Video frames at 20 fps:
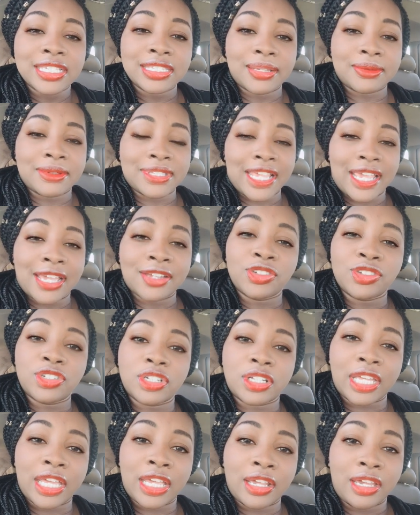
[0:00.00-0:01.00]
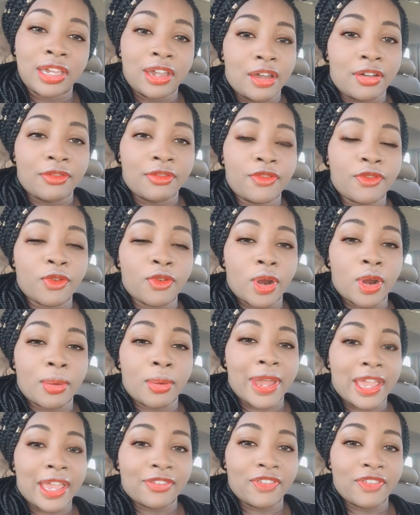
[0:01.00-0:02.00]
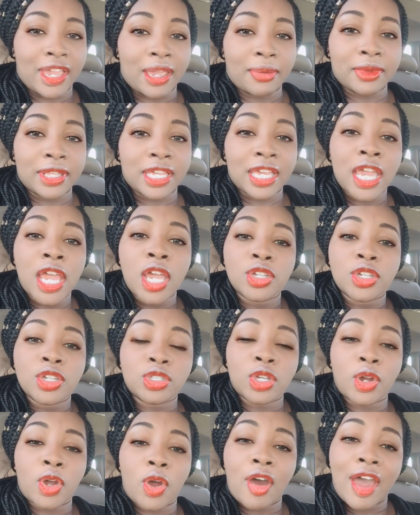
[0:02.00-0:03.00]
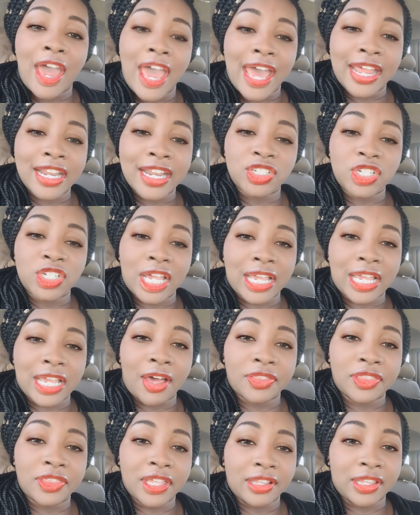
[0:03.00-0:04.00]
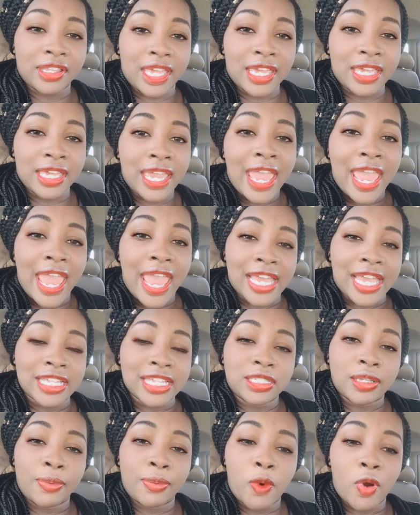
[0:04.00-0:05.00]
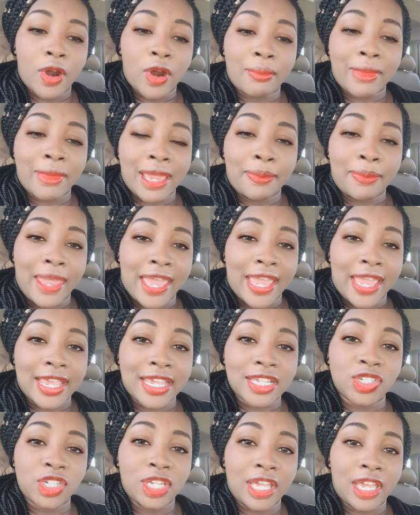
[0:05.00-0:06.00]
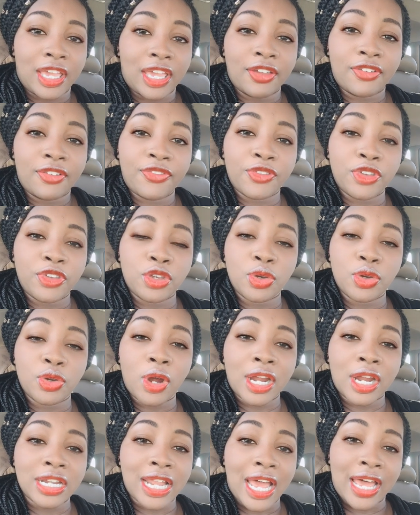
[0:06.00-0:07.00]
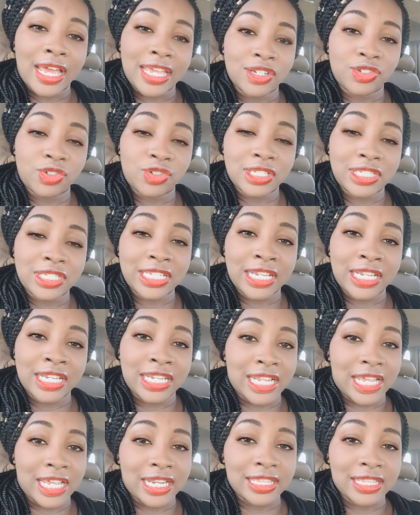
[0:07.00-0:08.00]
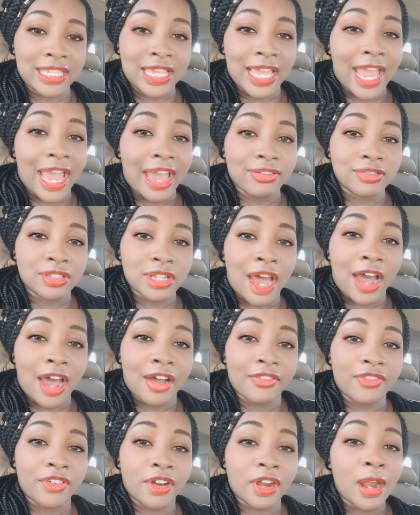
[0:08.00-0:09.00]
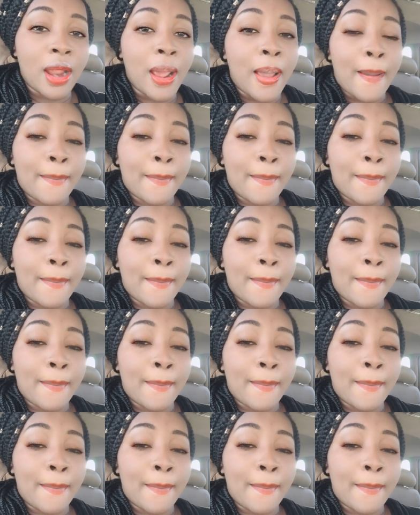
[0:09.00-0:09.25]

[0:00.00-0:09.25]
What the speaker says: substantial income for my family. So go ahead and check out the link and support my page. If you are not interested in anything I have to offer,